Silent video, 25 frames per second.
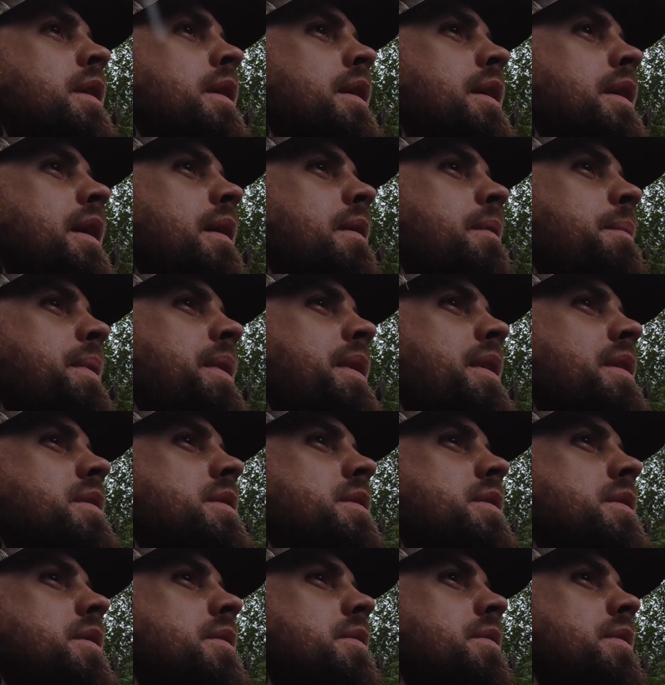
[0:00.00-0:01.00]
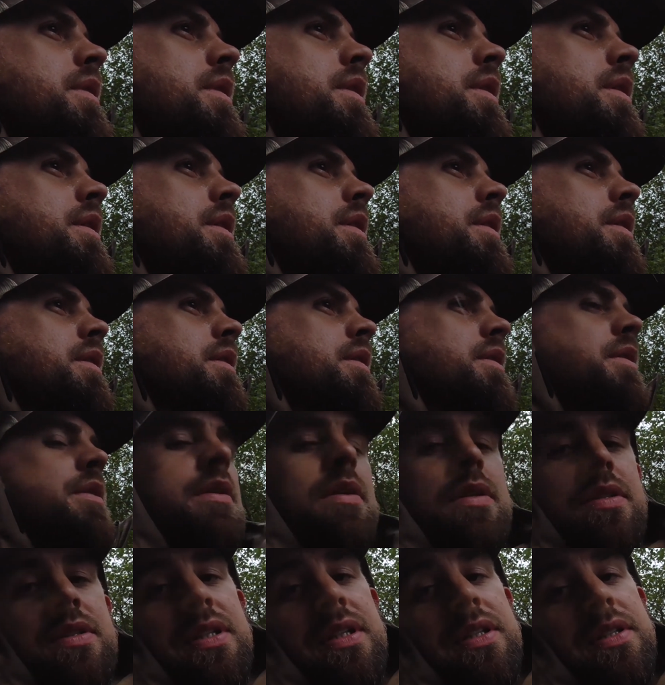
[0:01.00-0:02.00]
that makes
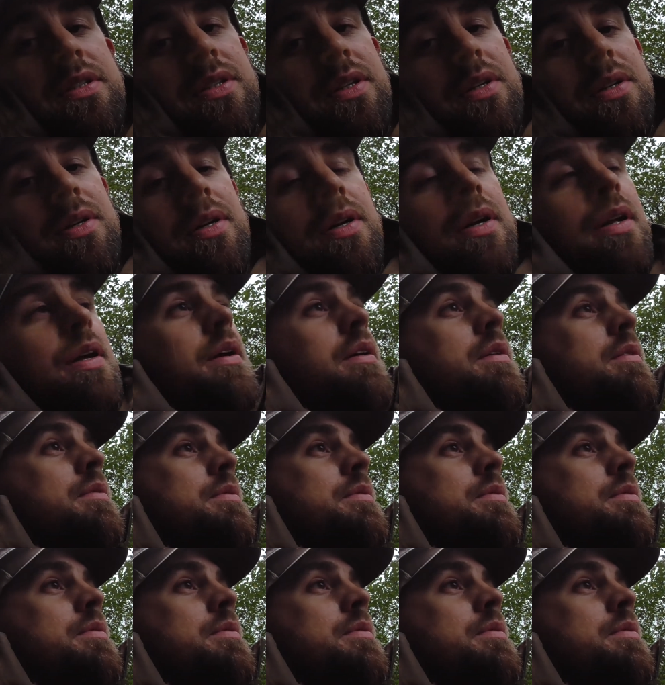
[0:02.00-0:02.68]
6 deer today.